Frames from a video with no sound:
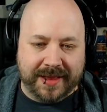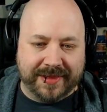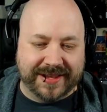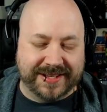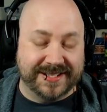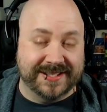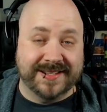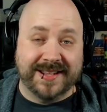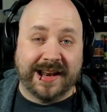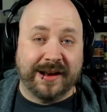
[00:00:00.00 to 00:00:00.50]

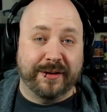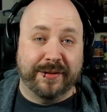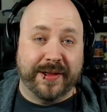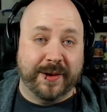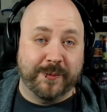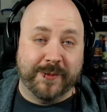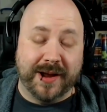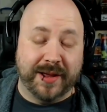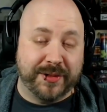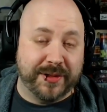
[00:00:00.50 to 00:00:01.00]
This is another
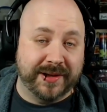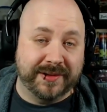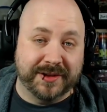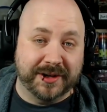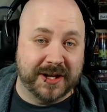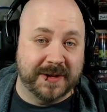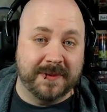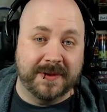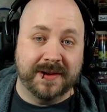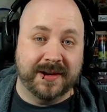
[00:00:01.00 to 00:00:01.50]
thing where I think
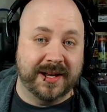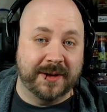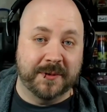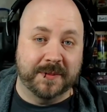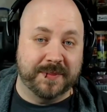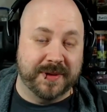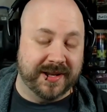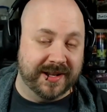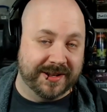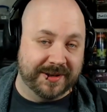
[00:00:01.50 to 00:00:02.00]
the community
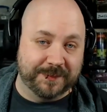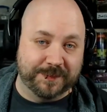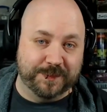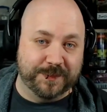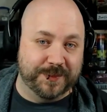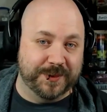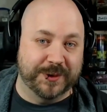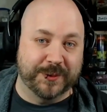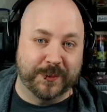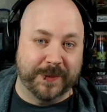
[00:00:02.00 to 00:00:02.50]
would be a
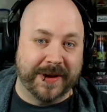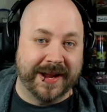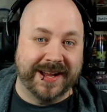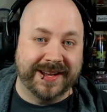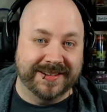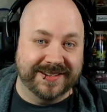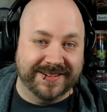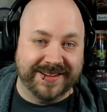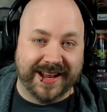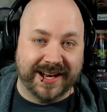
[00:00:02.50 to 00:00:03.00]

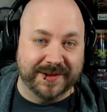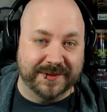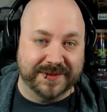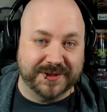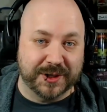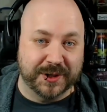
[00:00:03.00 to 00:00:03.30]
great kind of